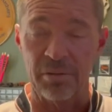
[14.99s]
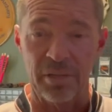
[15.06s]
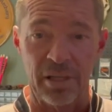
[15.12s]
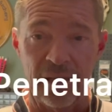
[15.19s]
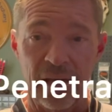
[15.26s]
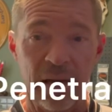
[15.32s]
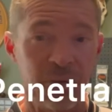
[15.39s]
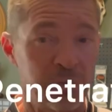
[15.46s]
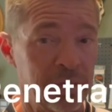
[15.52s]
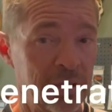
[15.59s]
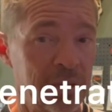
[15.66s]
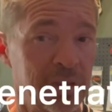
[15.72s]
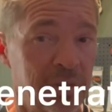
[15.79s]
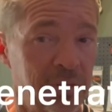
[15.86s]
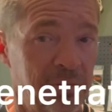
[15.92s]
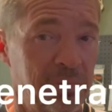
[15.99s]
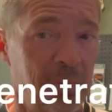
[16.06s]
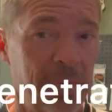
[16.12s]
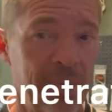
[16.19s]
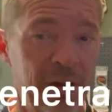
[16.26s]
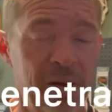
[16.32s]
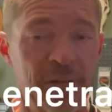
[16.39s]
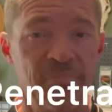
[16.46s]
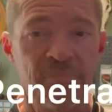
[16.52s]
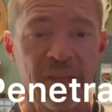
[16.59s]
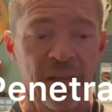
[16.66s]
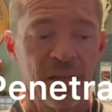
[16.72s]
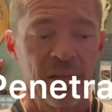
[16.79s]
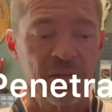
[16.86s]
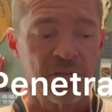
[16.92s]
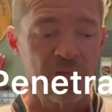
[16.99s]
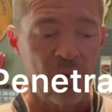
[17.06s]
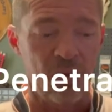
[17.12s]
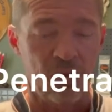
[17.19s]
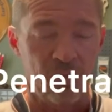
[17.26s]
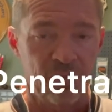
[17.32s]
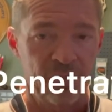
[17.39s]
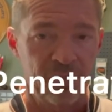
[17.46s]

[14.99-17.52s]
Okay, I really do. All right, so